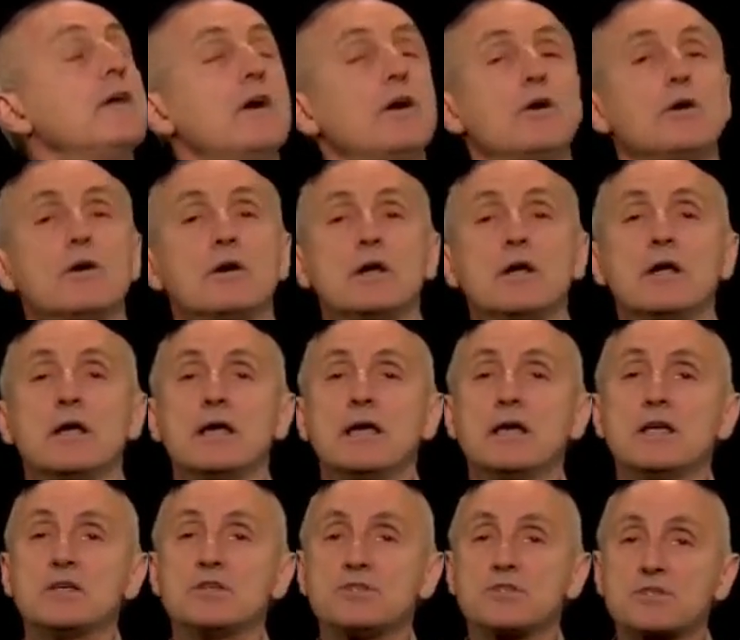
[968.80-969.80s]
there
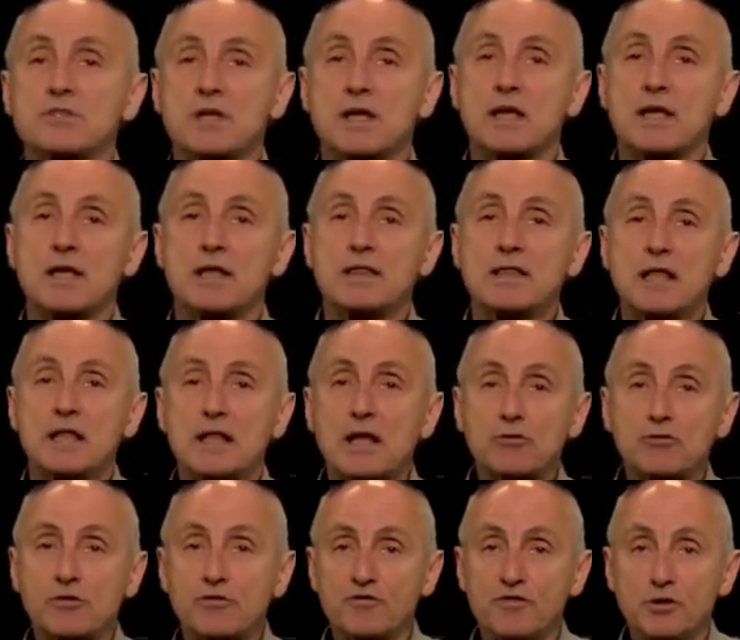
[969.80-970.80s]
is the
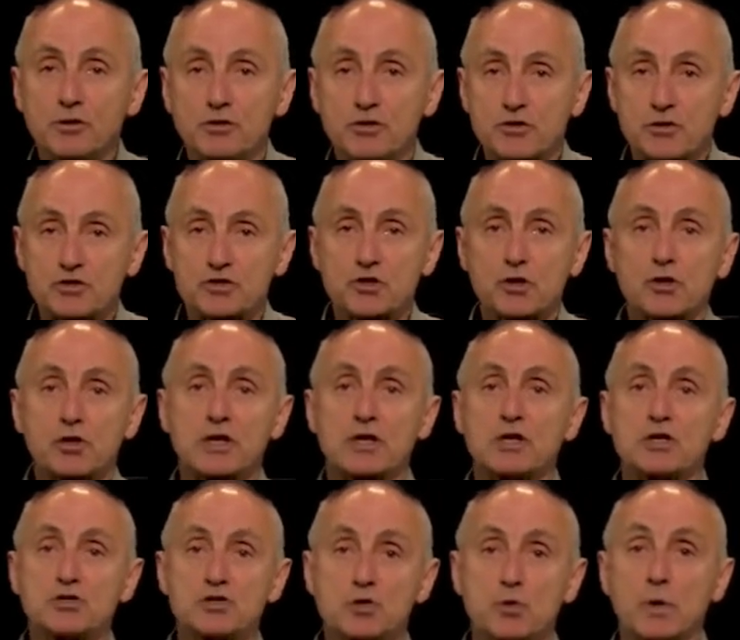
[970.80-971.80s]
electric field in the
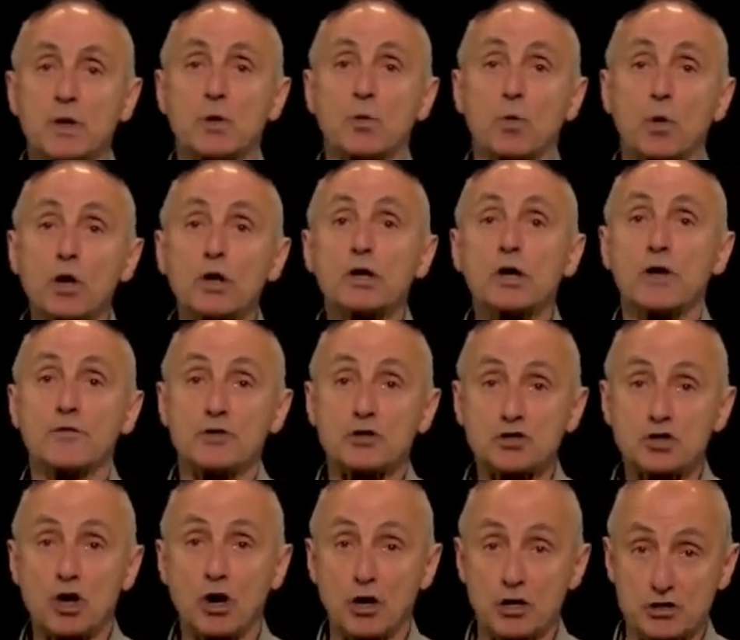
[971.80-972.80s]
circuit is doing work on
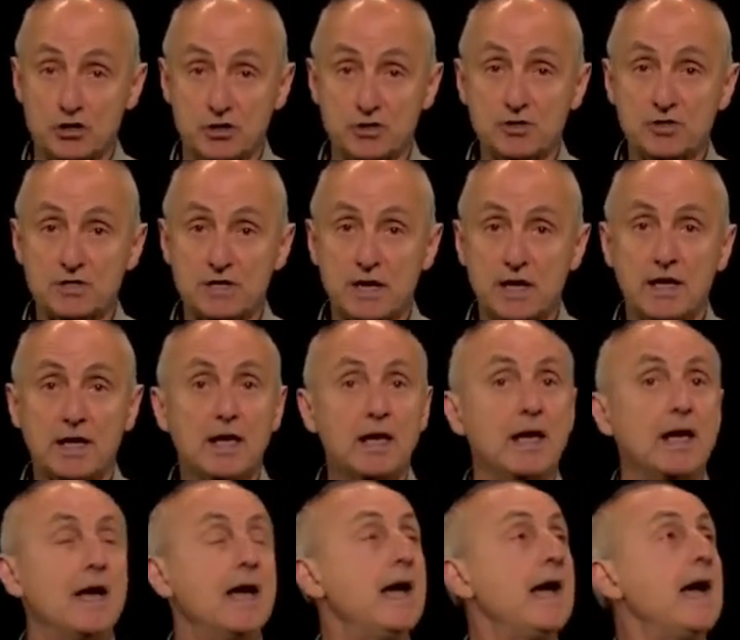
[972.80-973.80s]
the charges,
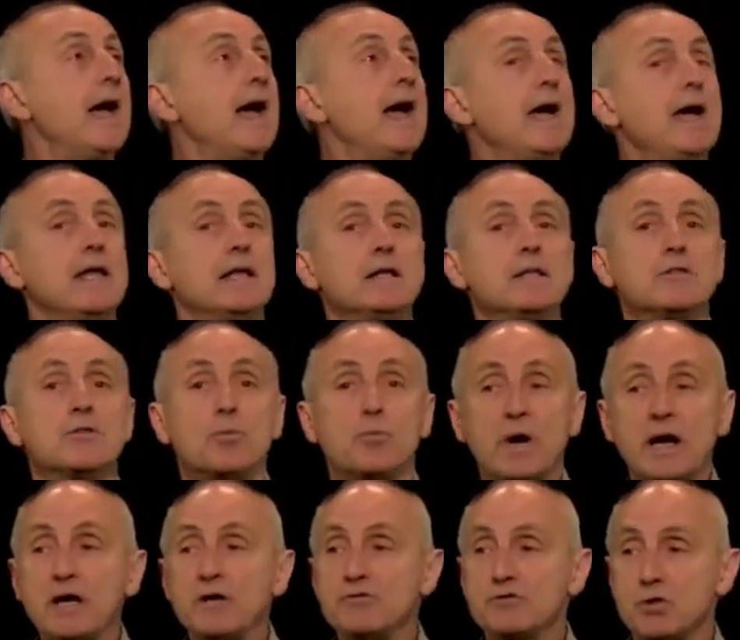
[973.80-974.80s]
and
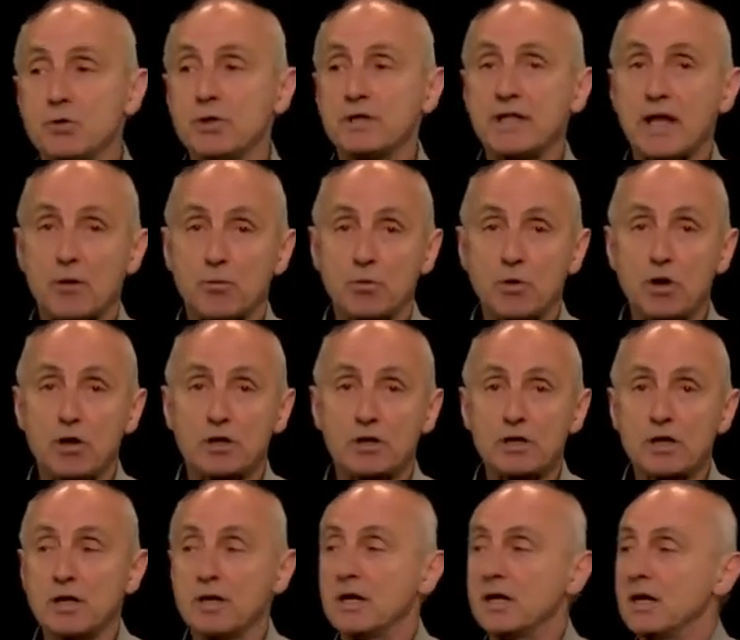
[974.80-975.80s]
the rate of doing that
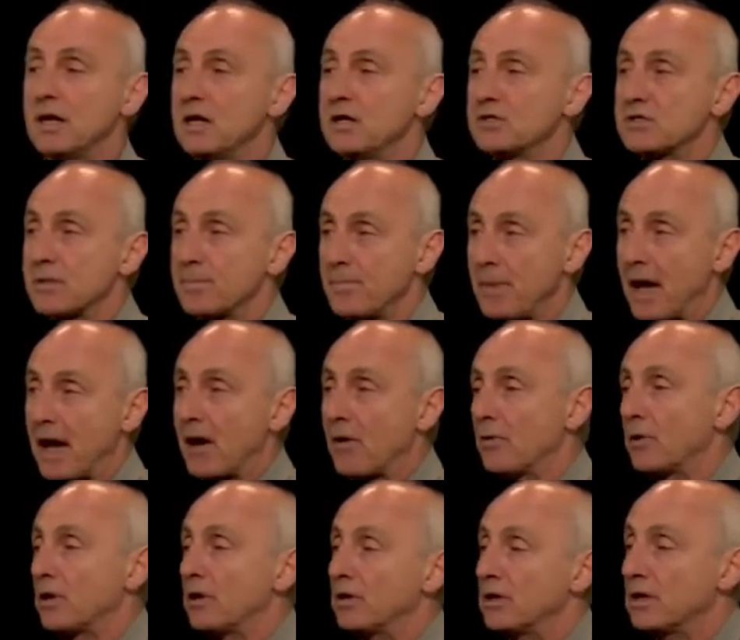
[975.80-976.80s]
work is the
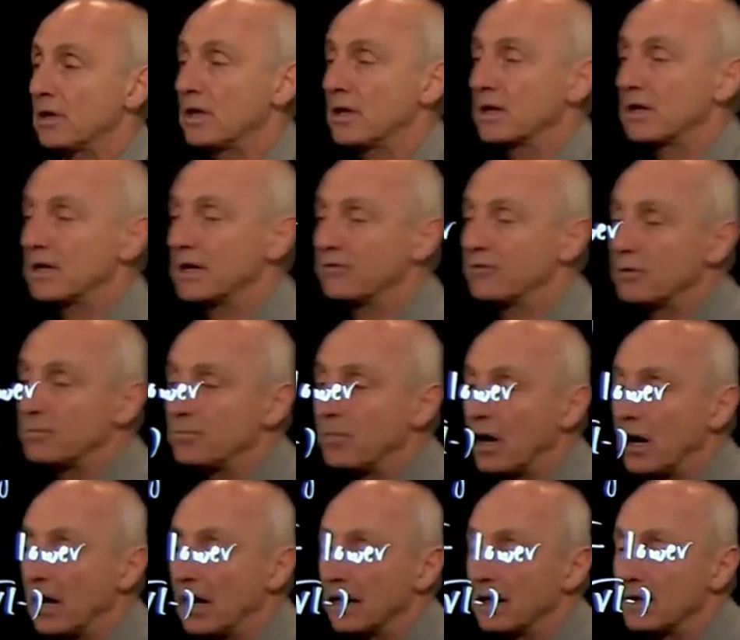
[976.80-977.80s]
power
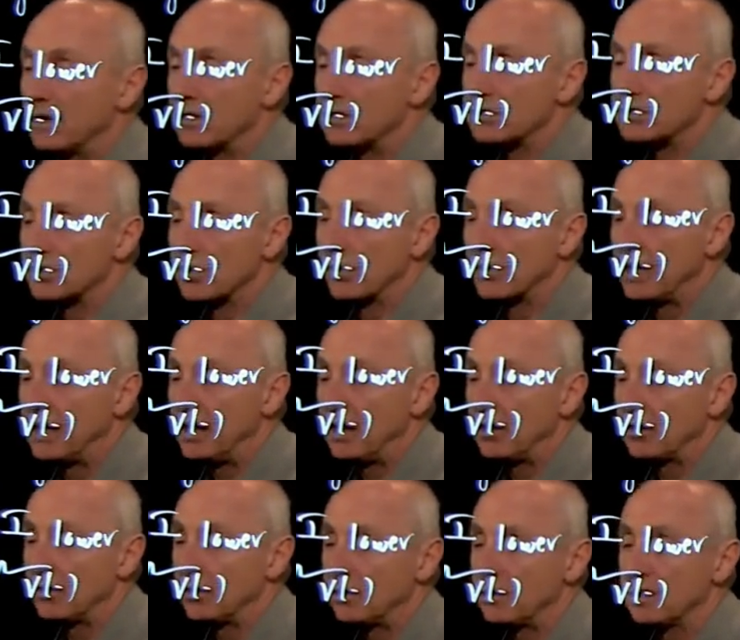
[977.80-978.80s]
given by, so
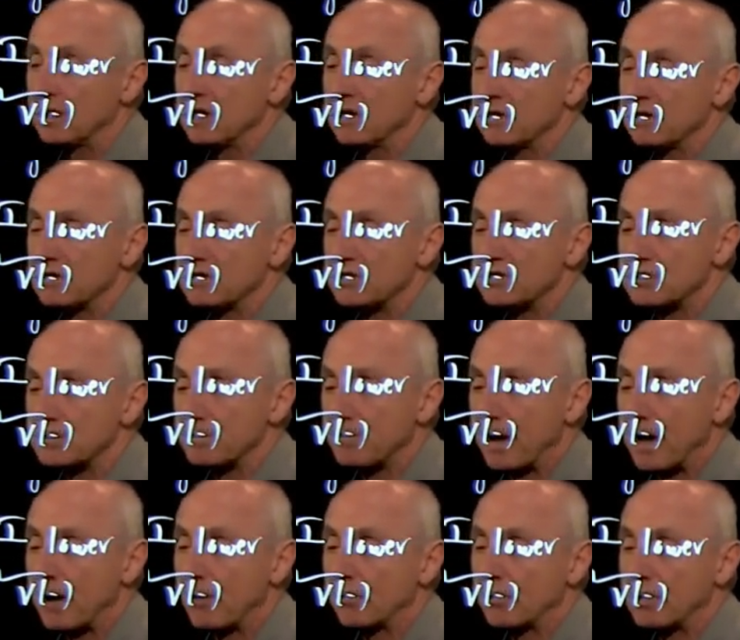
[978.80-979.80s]
here, this is
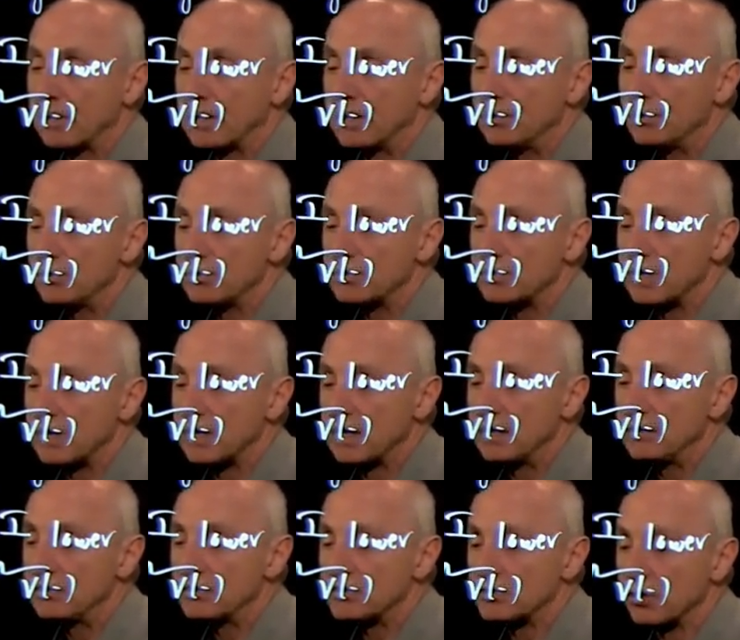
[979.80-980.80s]
a power in
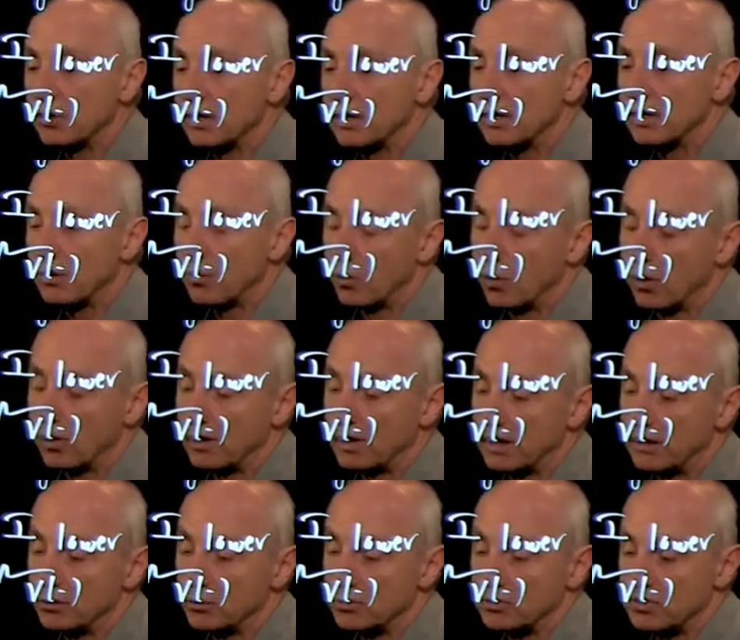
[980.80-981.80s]
the circuit
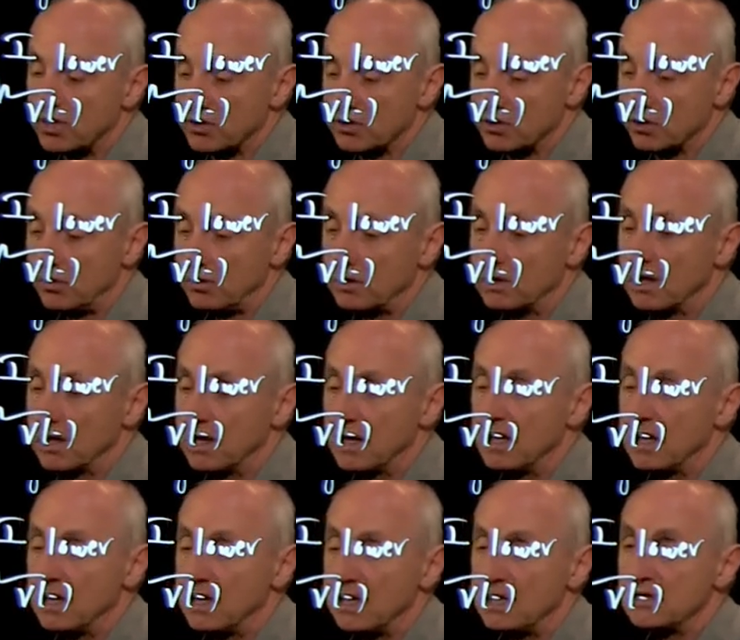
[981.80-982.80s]
or in the resistor,
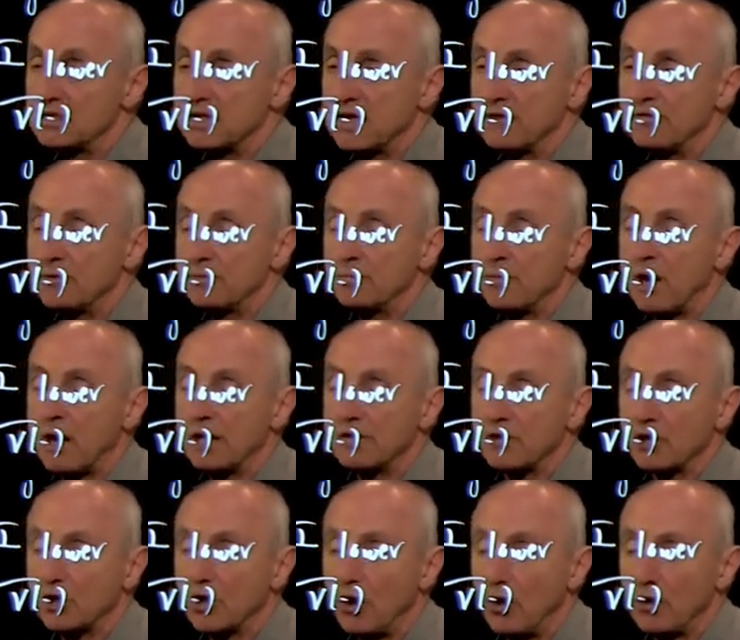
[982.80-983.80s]
is given
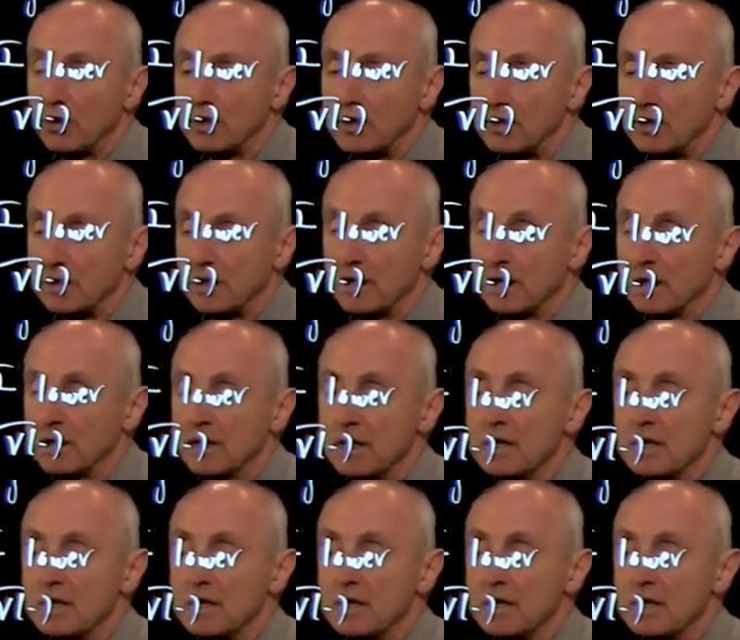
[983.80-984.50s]
by the current